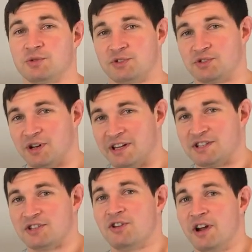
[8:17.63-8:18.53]
to Australia
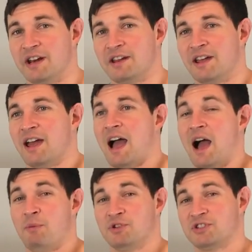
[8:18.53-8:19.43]
tonight, um,